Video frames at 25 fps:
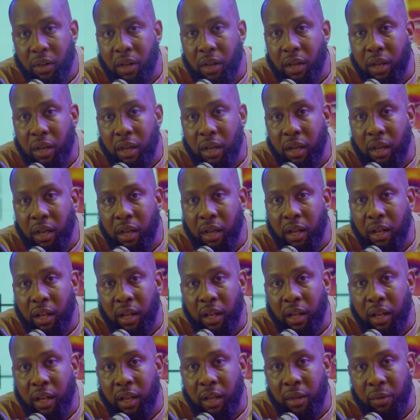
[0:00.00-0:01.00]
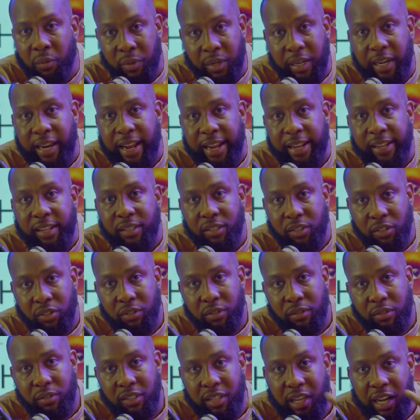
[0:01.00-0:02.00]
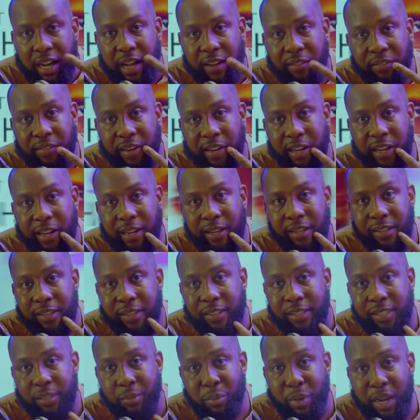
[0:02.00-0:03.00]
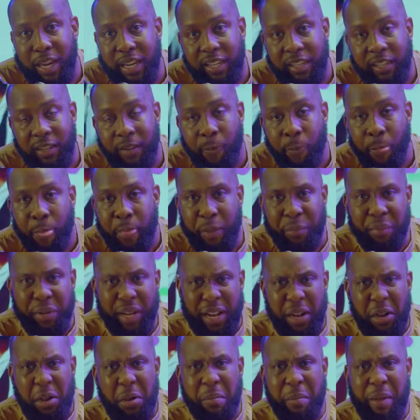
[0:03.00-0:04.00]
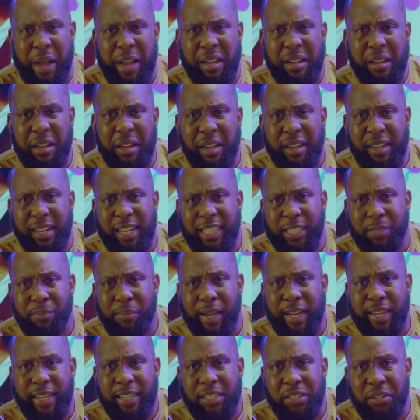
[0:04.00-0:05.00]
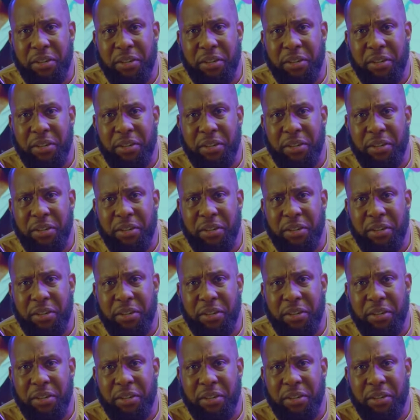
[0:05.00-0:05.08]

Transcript: With like saliva smiley. You'd be like, oh my God, that smiley is